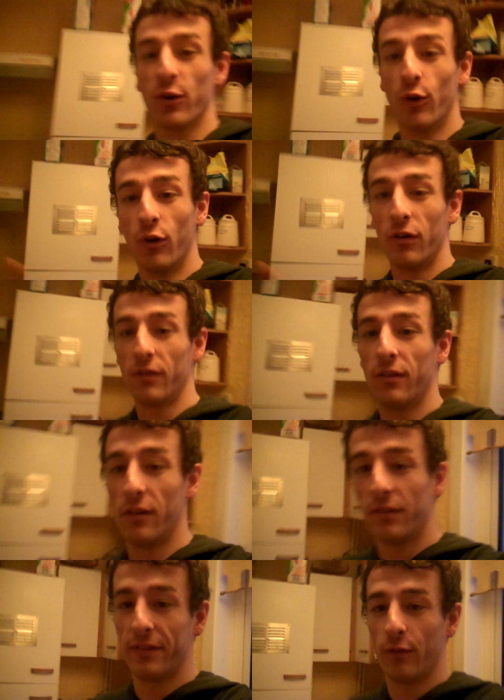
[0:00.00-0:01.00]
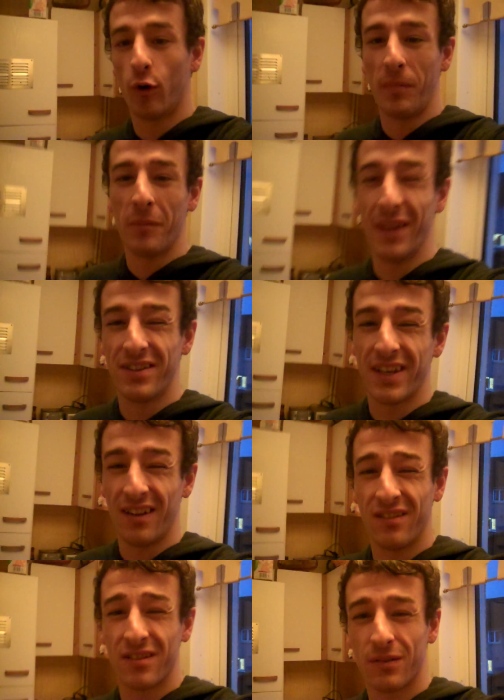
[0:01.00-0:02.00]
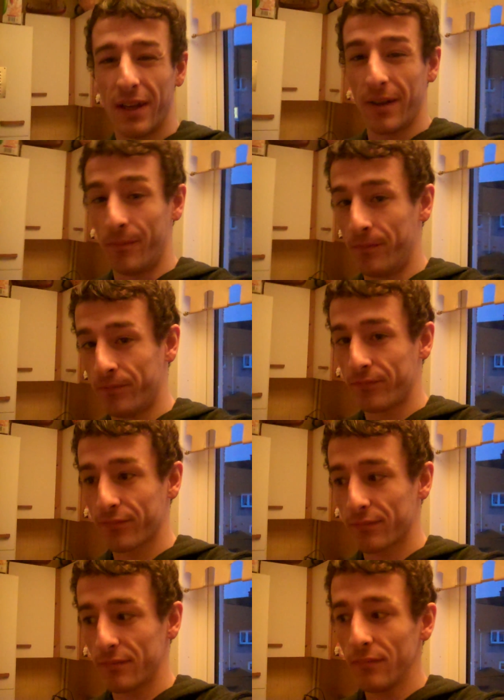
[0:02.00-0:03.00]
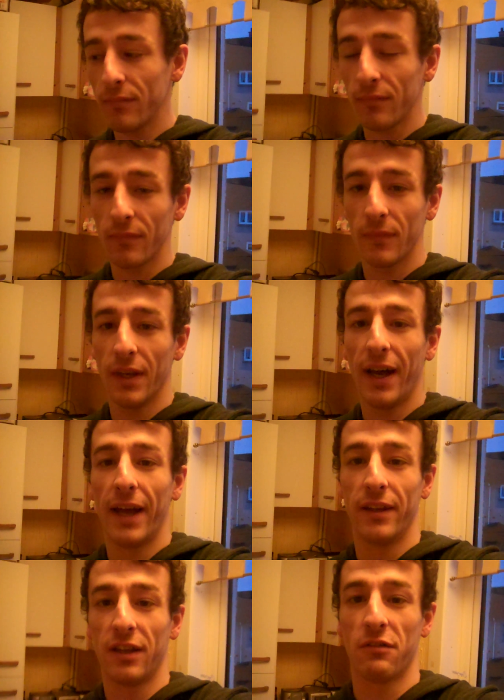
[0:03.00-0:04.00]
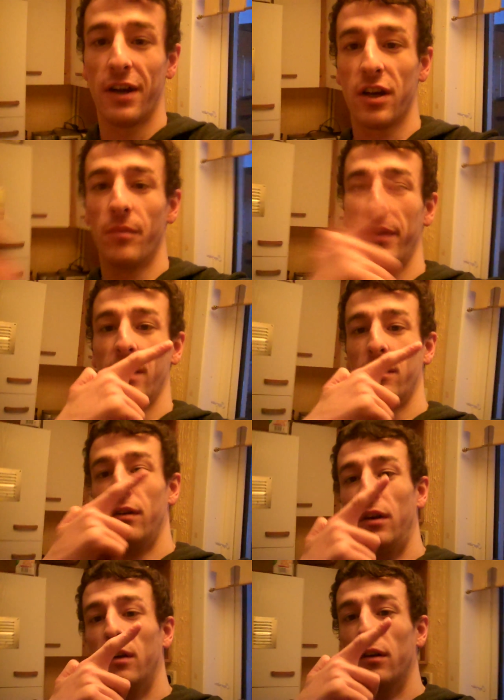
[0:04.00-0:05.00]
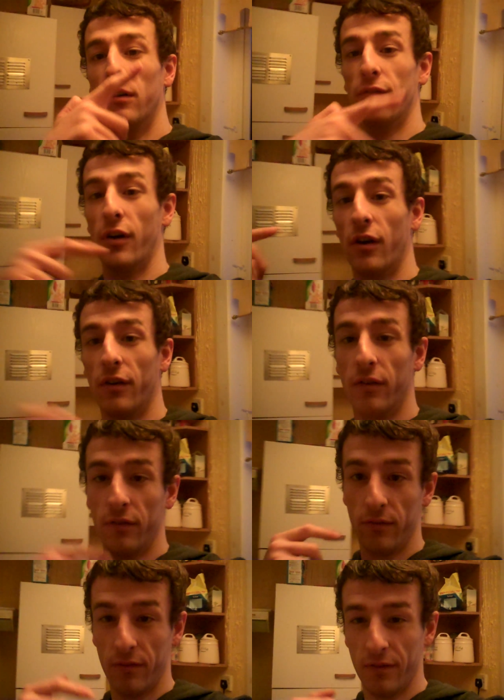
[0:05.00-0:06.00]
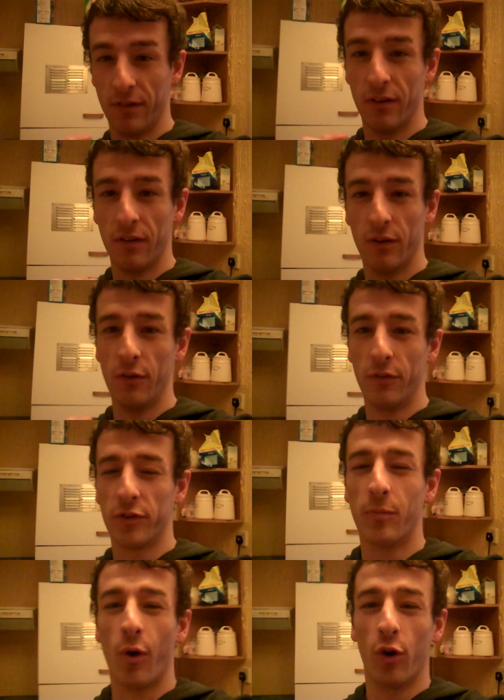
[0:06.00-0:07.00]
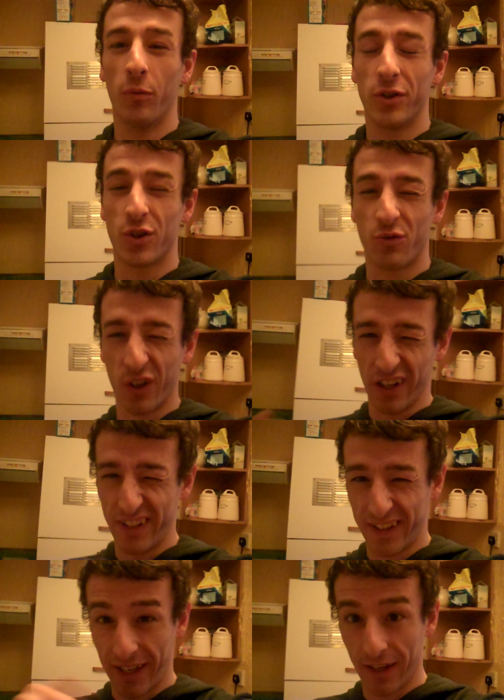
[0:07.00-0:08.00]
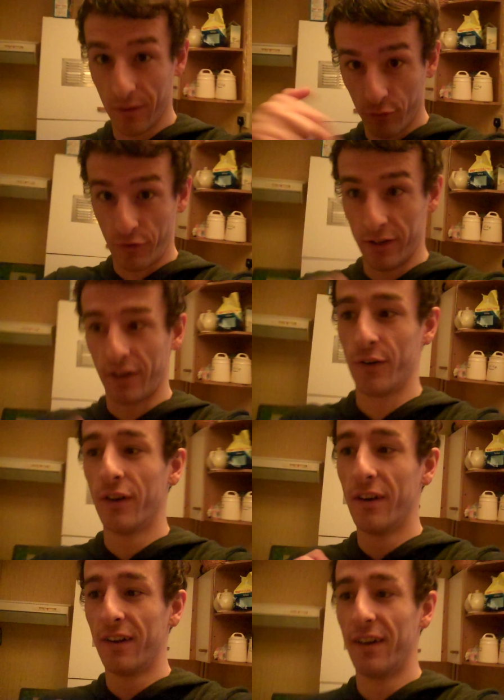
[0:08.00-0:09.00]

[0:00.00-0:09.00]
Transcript: gonna go hope that made sense. Um, and you can click up there for tomorrow, which is really the day, we're like now.